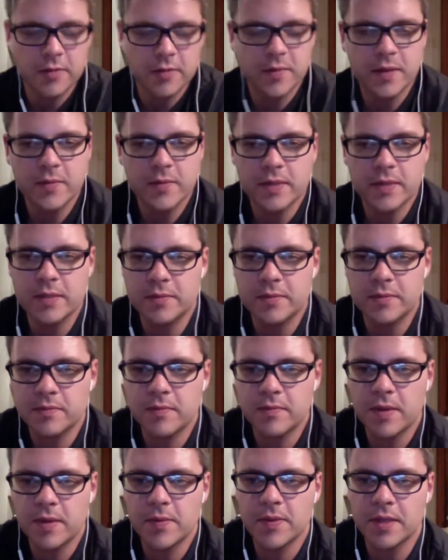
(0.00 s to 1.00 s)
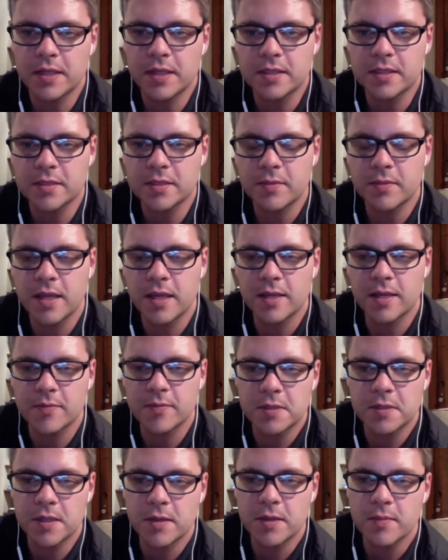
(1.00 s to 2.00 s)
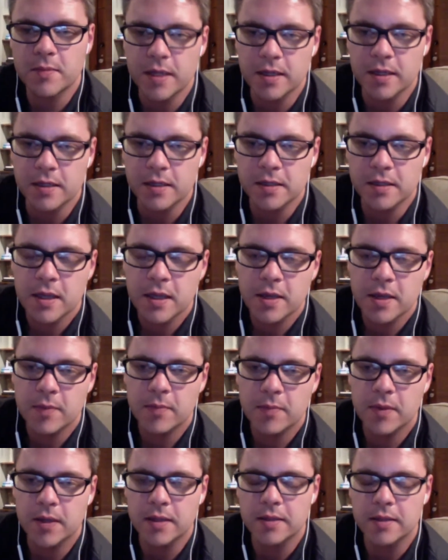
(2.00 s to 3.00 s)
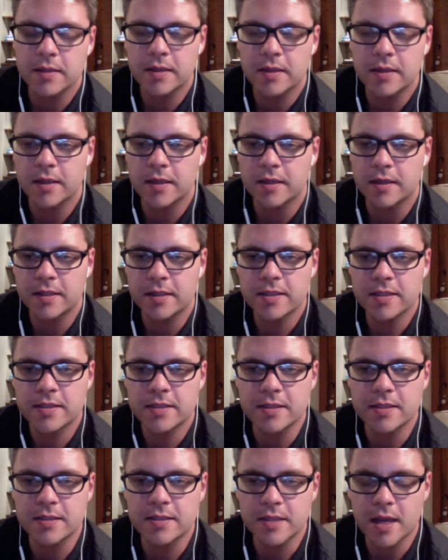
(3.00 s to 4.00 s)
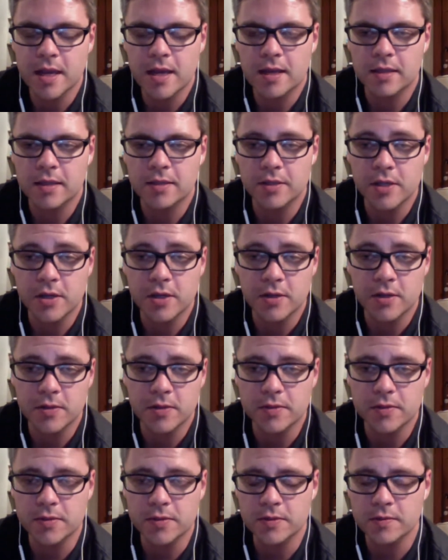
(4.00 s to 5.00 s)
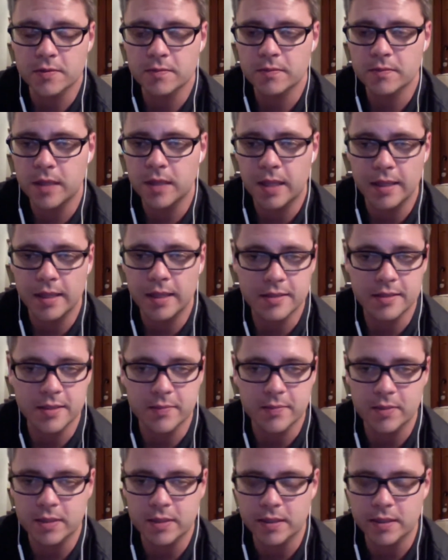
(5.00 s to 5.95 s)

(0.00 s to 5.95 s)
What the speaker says: might be maybe like some light nutmeg, but this does not nose like something